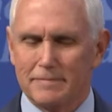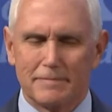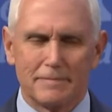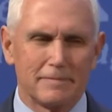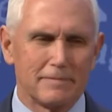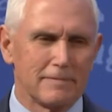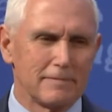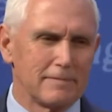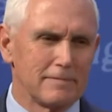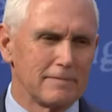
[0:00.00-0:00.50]

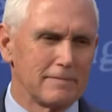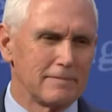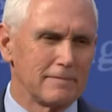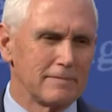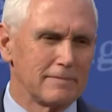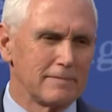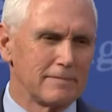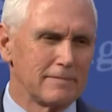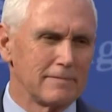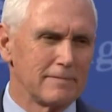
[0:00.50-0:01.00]

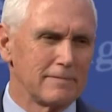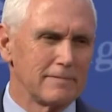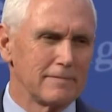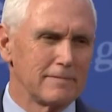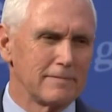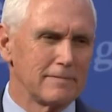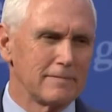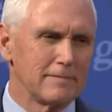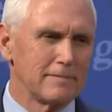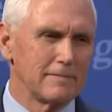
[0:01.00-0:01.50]

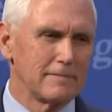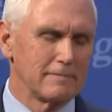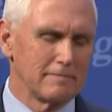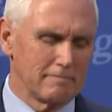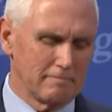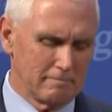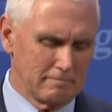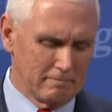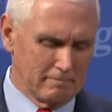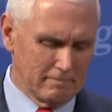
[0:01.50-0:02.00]

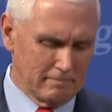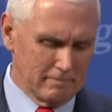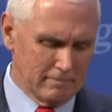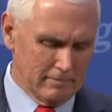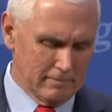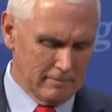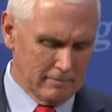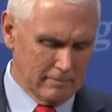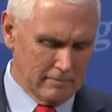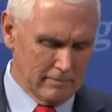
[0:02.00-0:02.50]

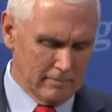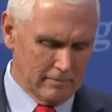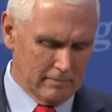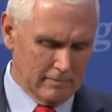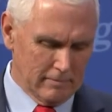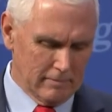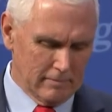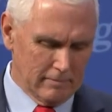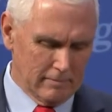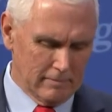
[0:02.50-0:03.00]

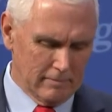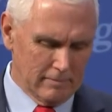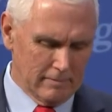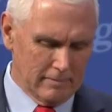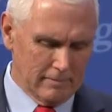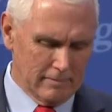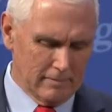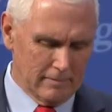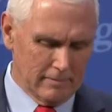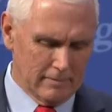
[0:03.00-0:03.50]

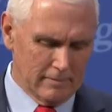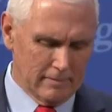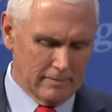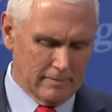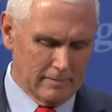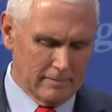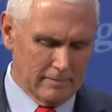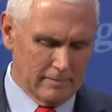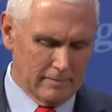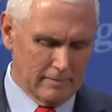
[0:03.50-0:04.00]

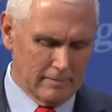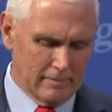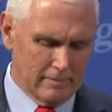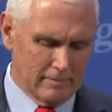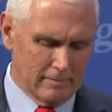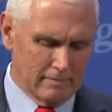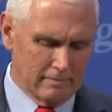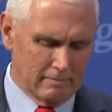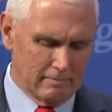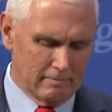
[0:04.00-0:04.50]

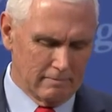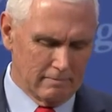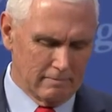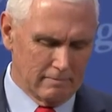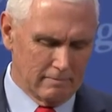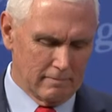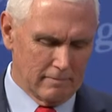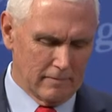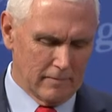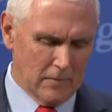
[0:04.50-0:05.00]

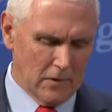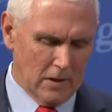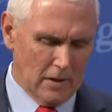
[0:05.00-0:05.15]
[no speech]